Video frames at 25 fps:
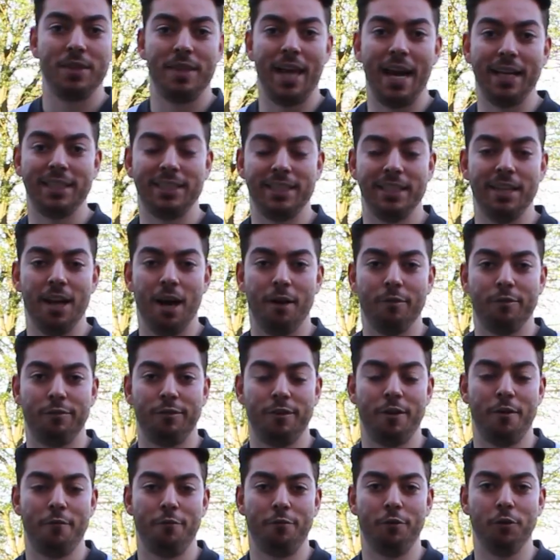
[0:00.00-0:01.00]
That's
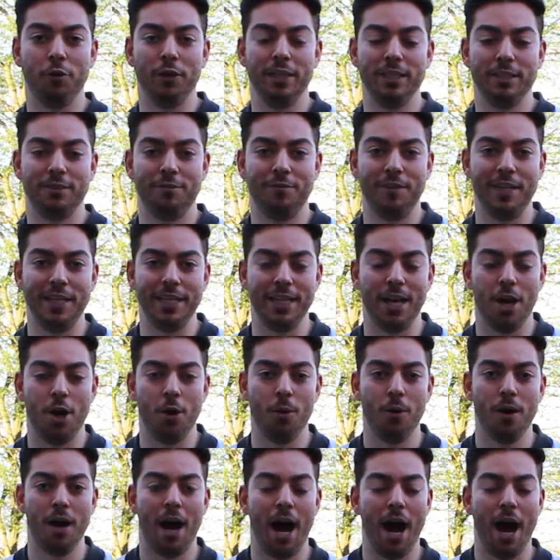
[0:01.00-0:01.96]
enough for this video.